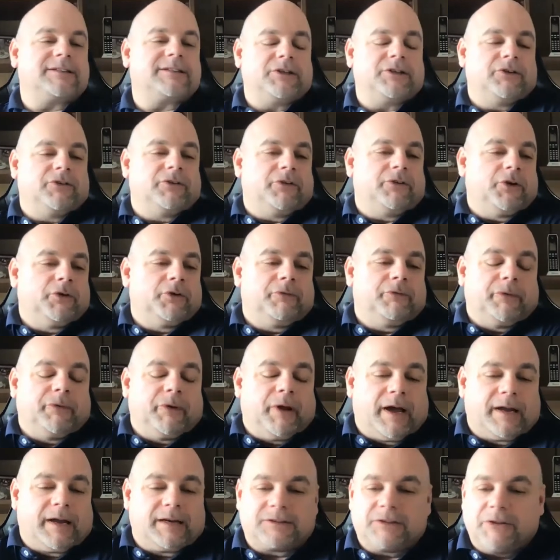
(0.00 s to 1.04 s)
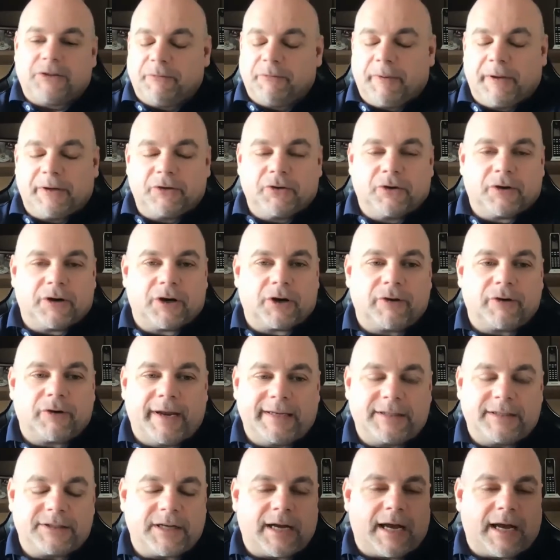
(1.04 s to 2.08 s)
And you've been doing a
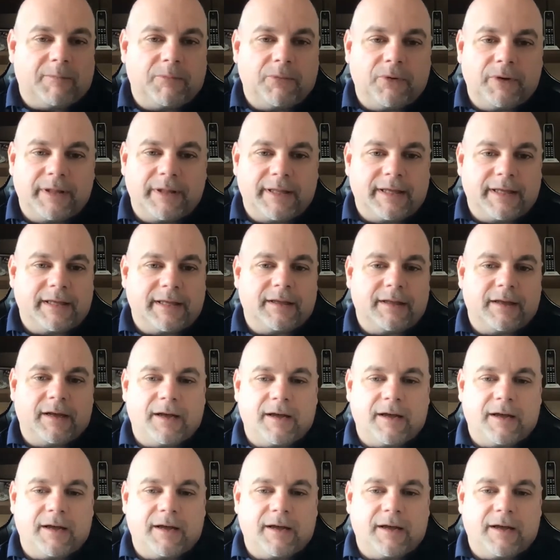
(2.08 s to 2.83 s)
great job with it.